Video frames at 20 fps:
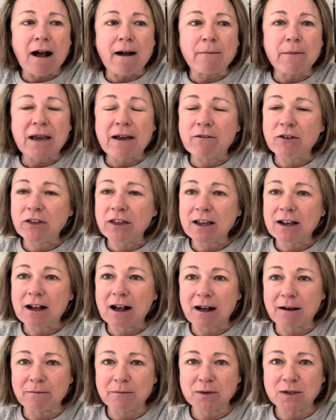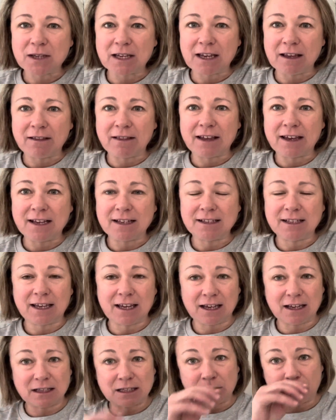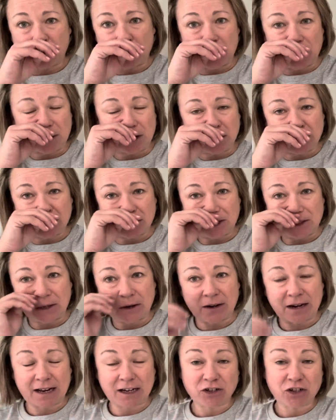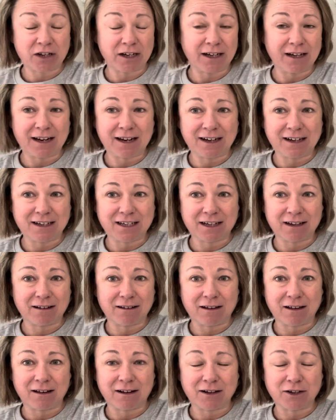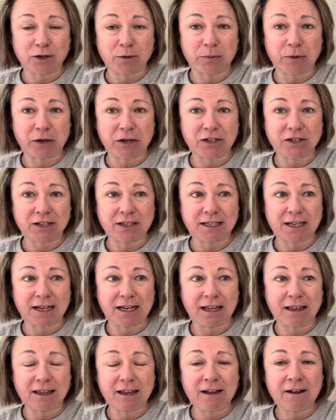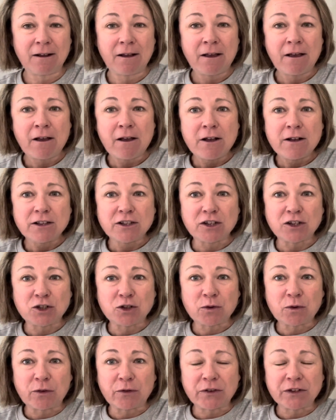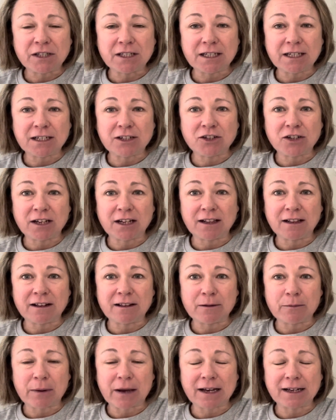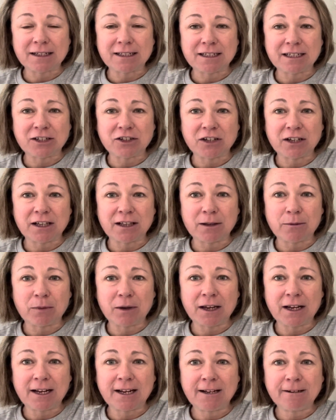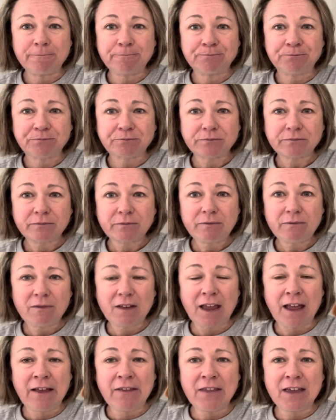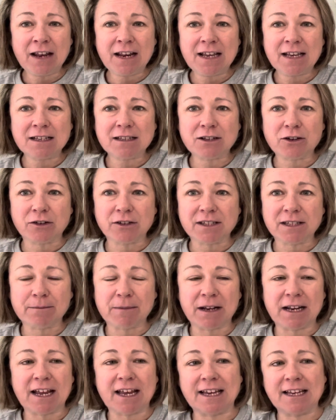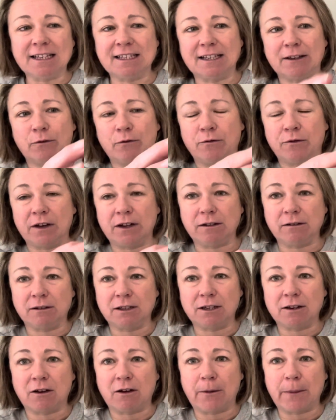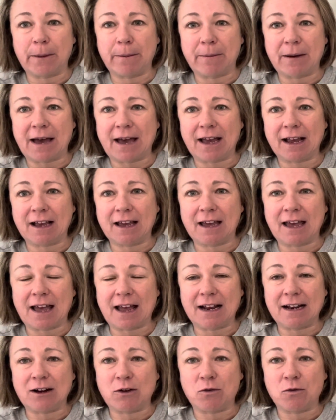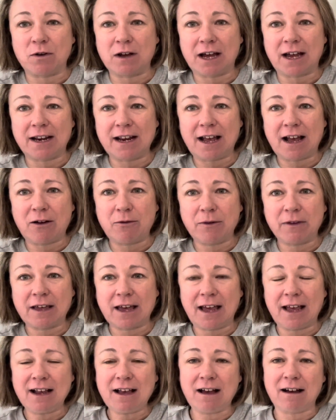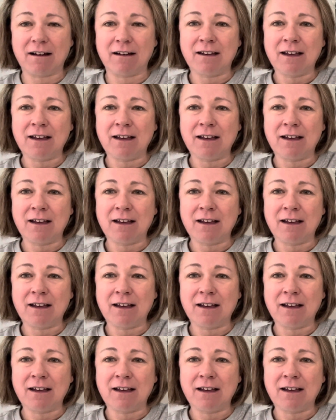Everything comes in these kits for you, so you don't actually need to purchase anything. So you do all the stitching, then the back stitching and the beading. And then he's got some adhesive felt on the back and all cut out with a hanger.